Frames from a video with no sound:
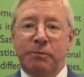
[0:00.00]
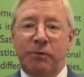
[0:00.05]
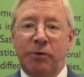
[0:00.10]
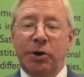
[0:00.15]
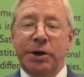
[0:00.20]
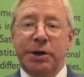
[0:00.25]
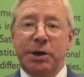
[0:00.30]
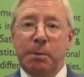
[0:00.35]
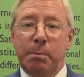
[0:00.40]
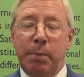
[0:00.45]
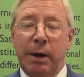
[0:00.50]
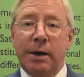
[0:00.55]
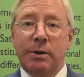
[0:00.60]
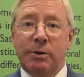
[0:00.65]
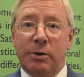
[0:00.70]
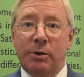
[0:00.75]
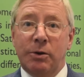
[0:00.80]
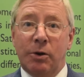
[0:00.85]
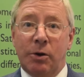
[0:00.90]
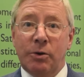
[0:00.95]
fully
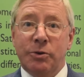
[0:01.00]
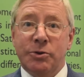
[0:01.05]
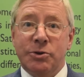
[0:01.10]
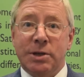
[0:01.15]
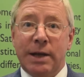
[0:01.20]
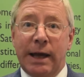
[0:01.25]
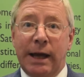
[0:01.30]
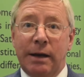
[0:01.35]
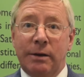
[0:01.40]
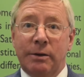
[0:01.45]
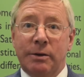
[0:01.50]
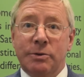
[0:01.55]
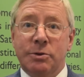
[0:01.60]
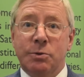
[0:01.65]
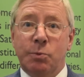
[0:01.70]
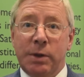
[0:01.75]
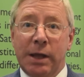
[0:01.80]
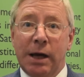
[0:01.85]
dependent on standards.